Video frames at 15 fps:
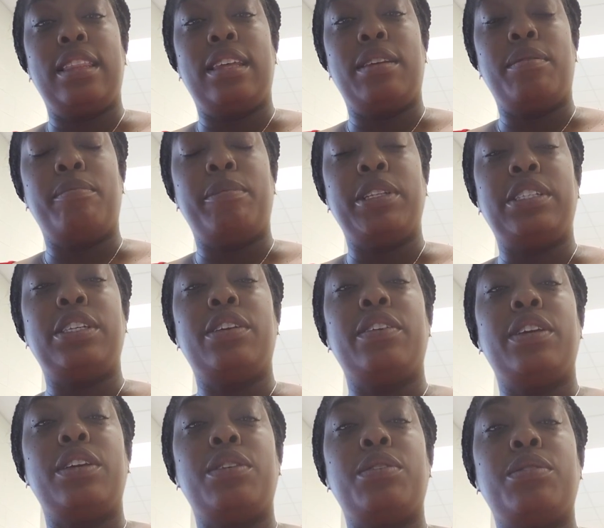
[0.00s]
the
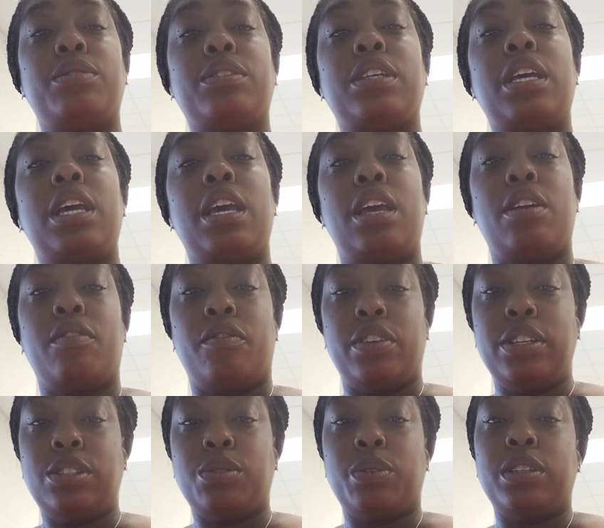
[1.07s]
materials and
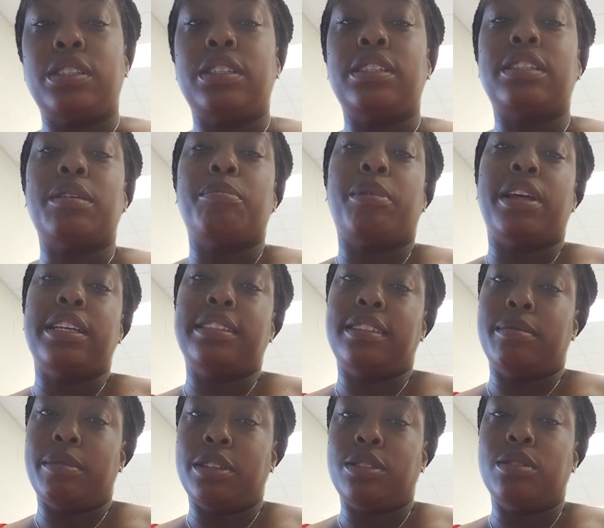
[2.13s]
resources and place
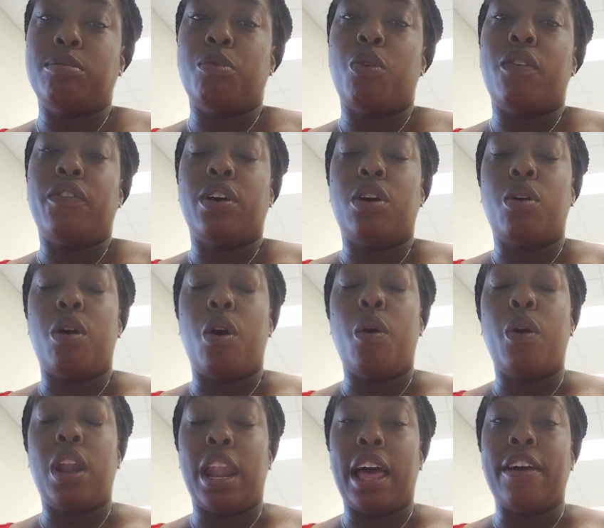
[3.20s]
them into more of an
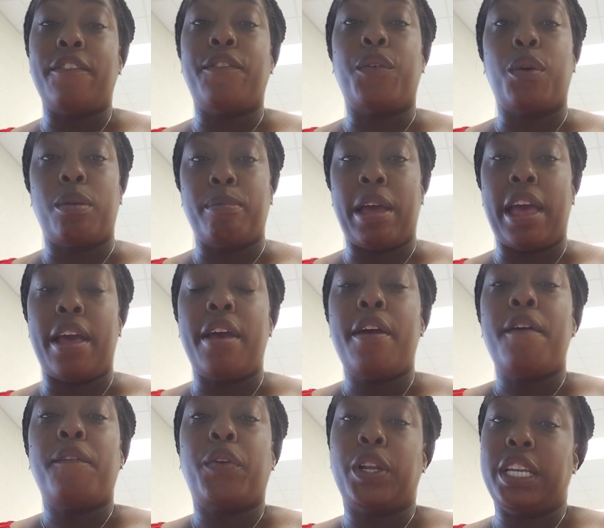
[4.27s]
online format
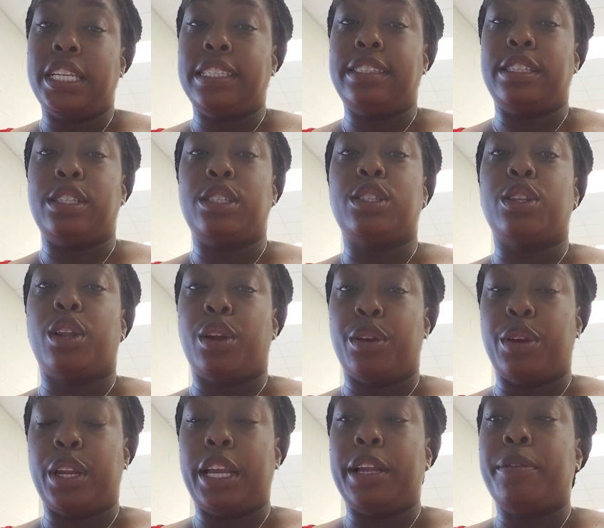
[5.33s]
for distance
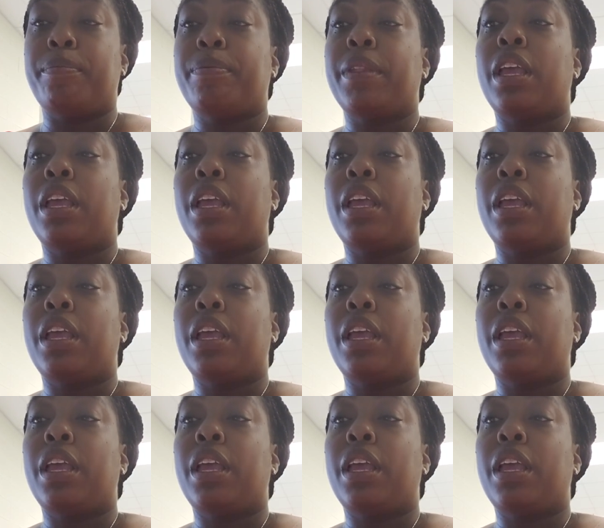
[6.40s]
learning.